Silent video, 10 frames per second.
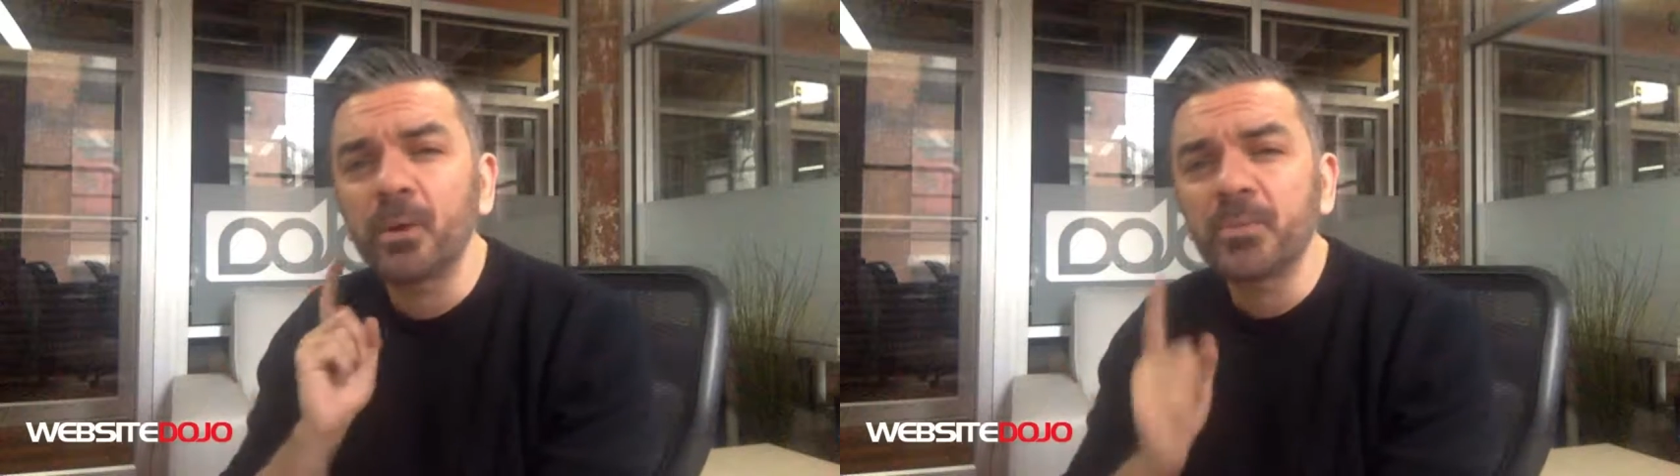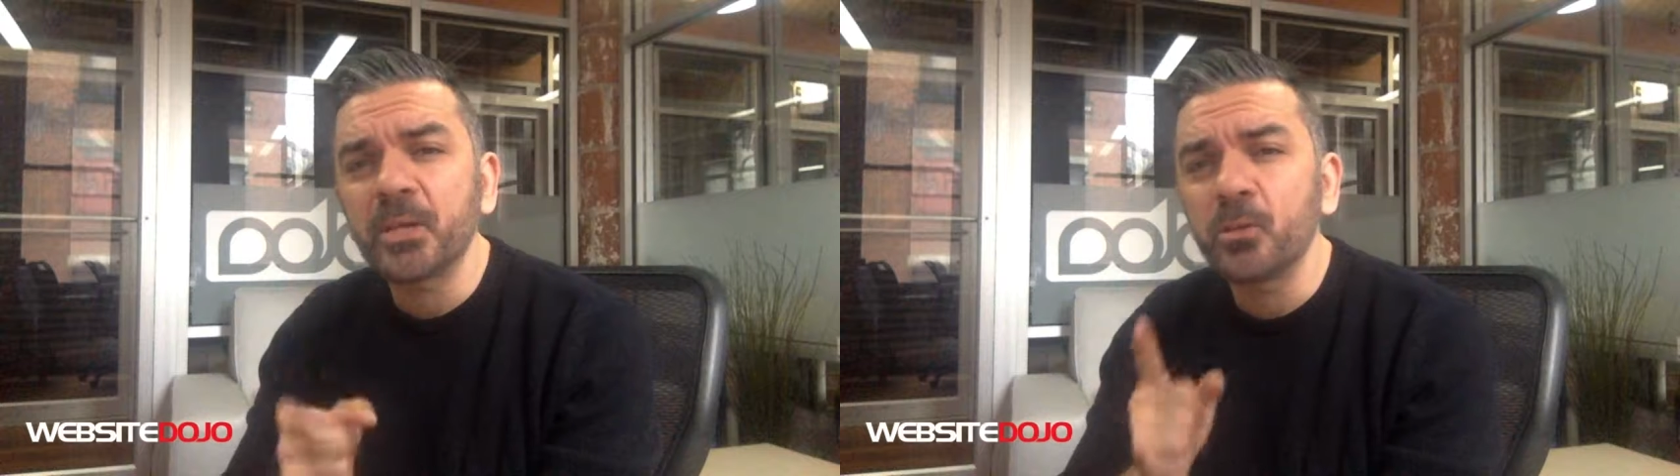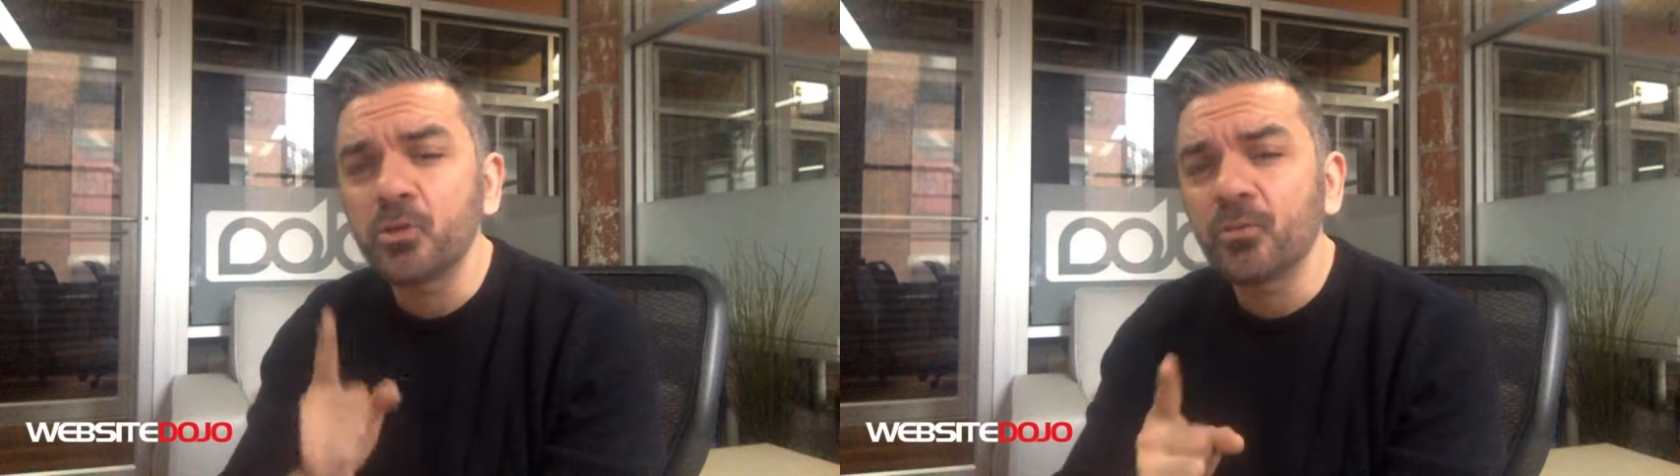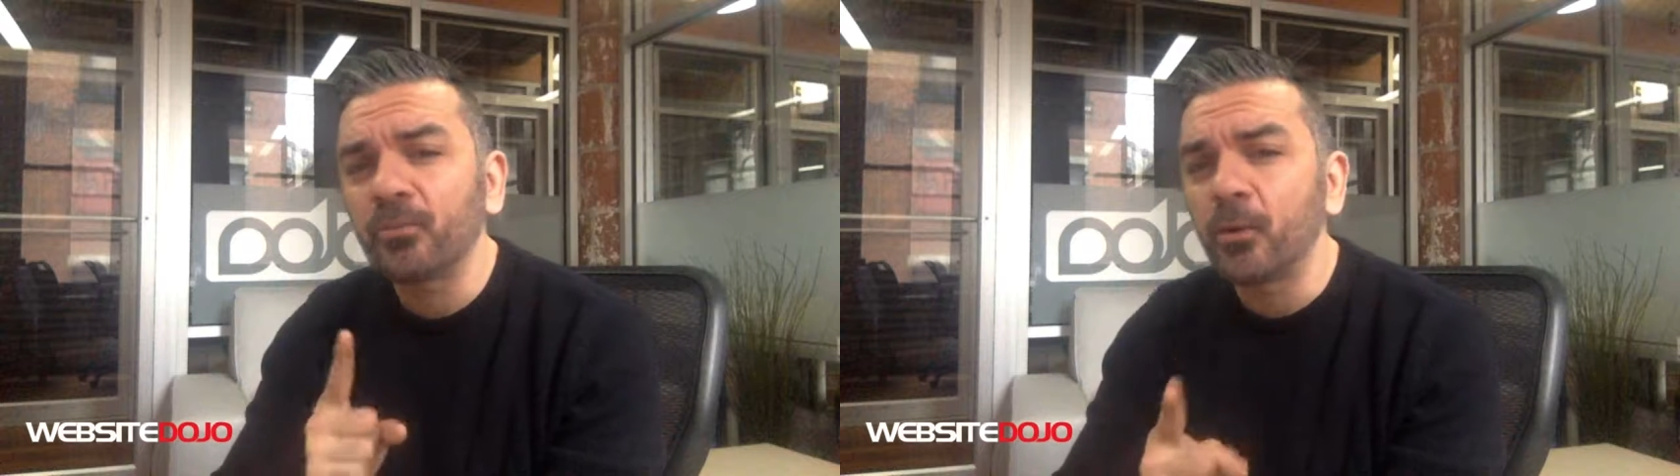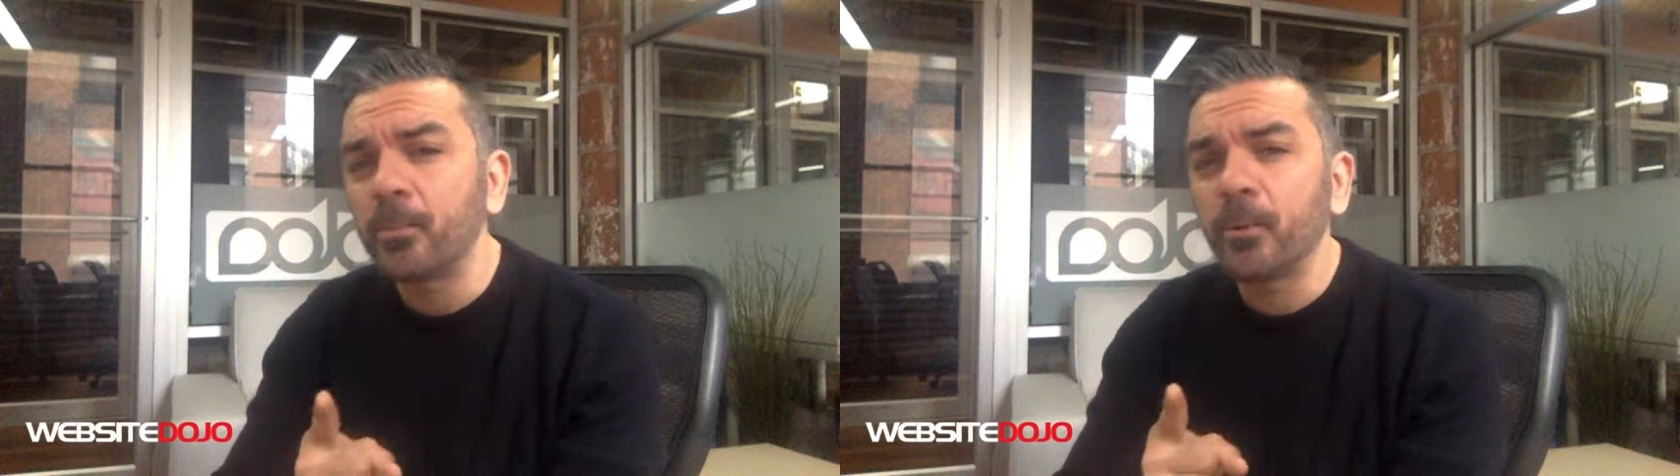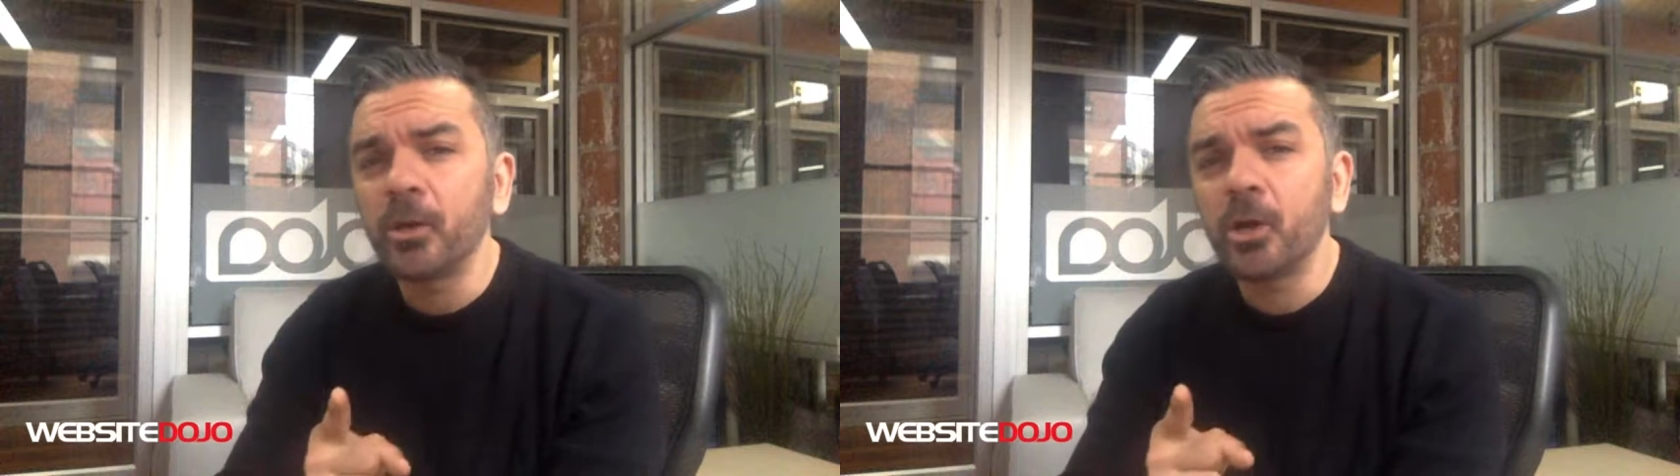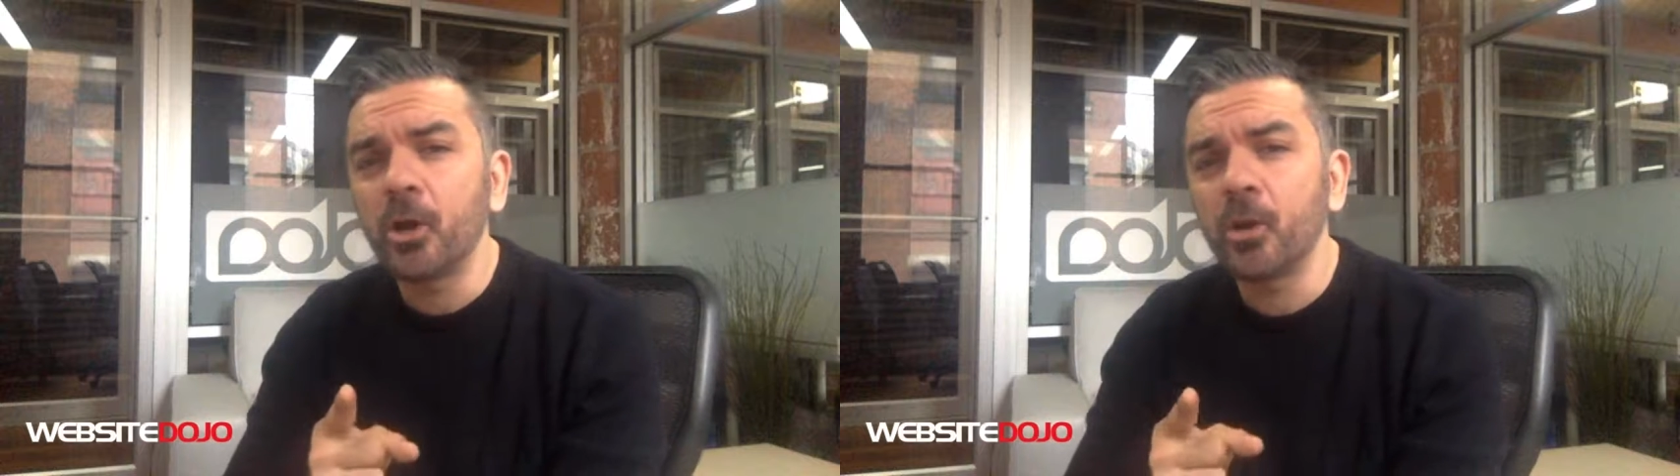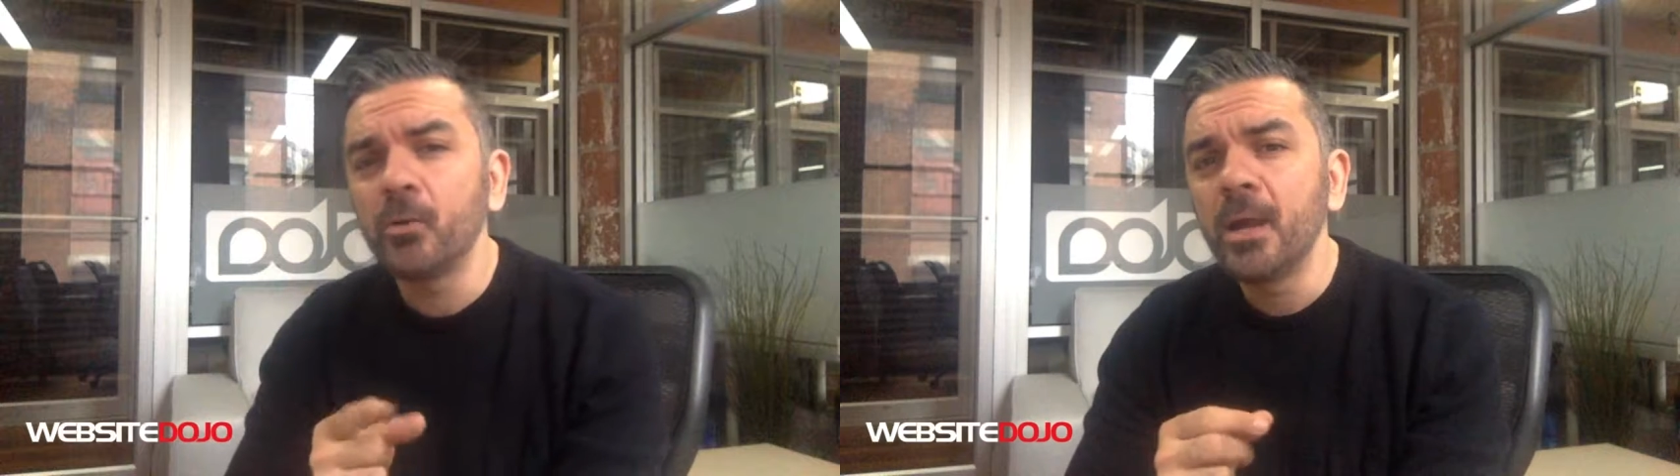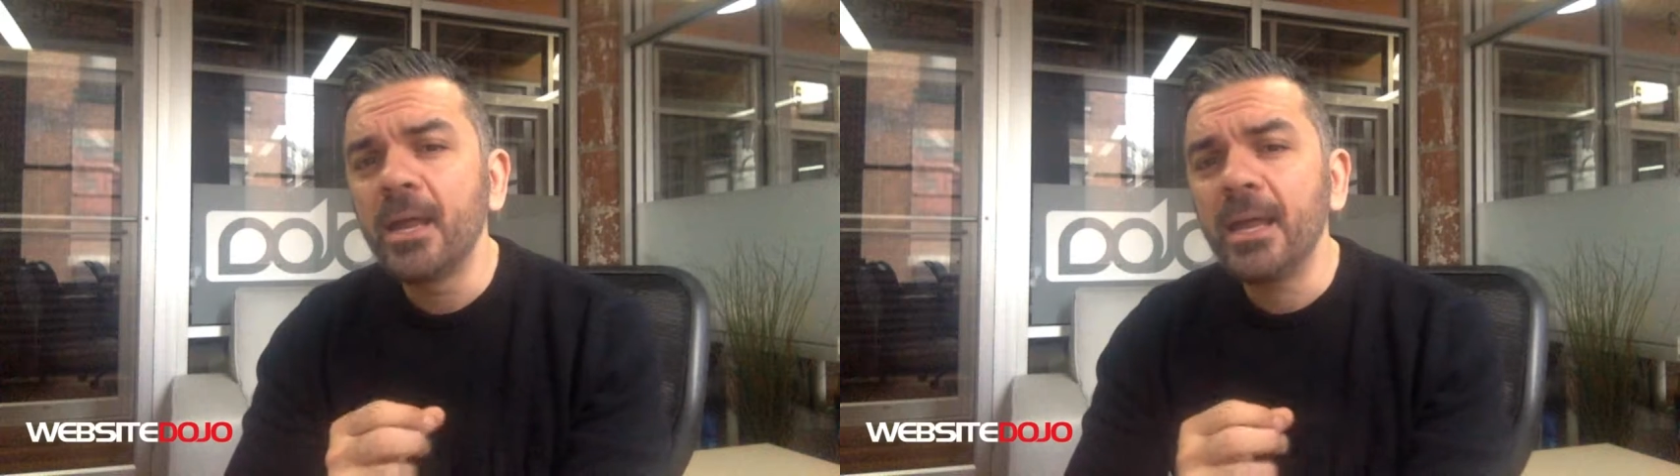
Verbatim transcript: Website Dojo 4.0